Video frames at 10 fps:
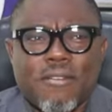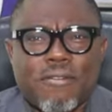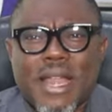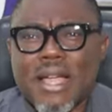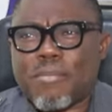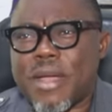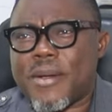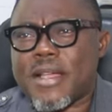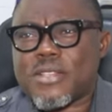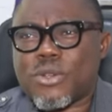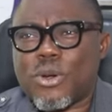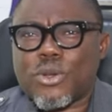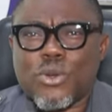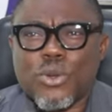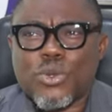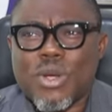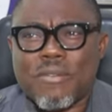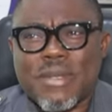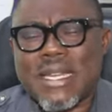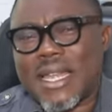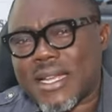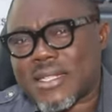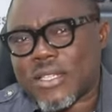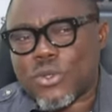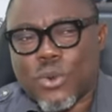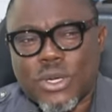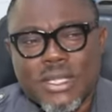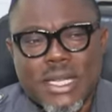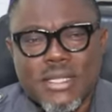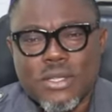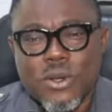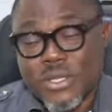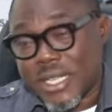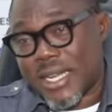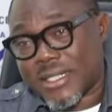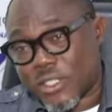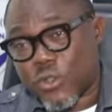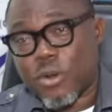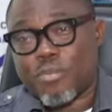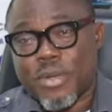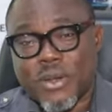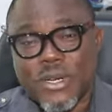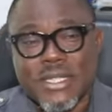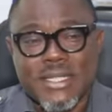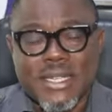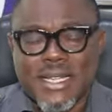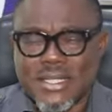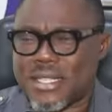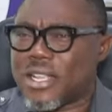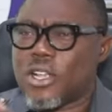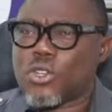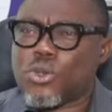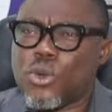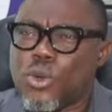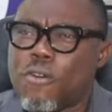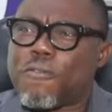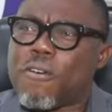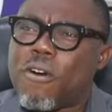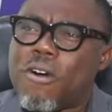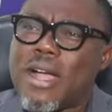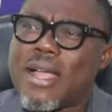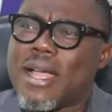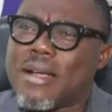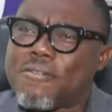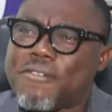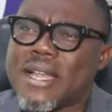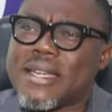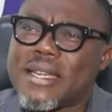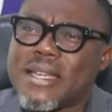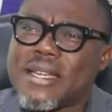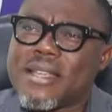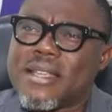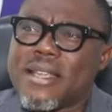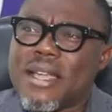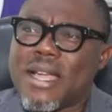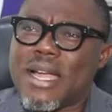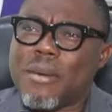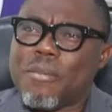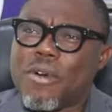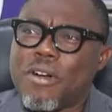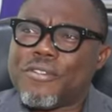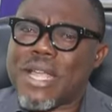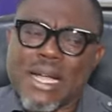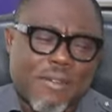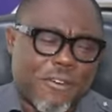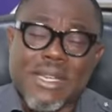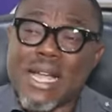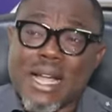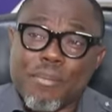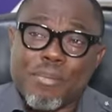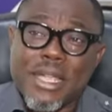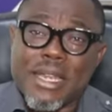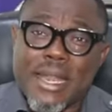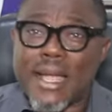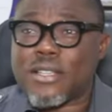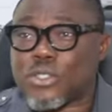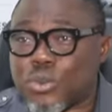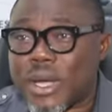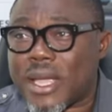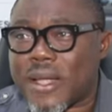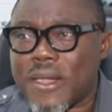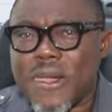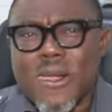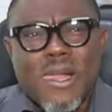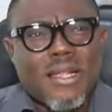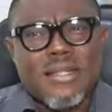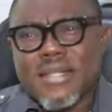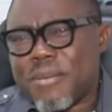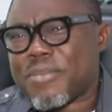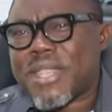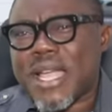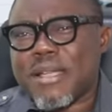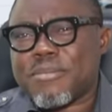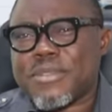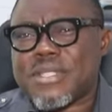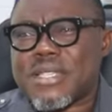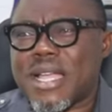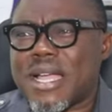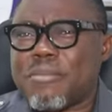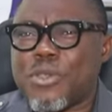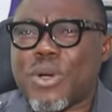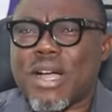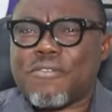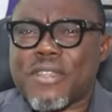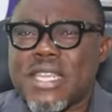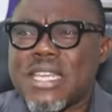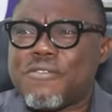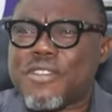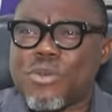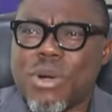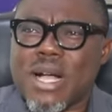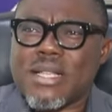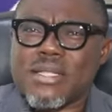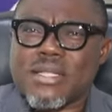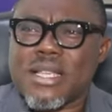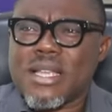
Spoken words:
flag bearers or those who have been elected to contest or selected to contest election to look for funding for their campaign elsewhere. Sometimes you have individuals,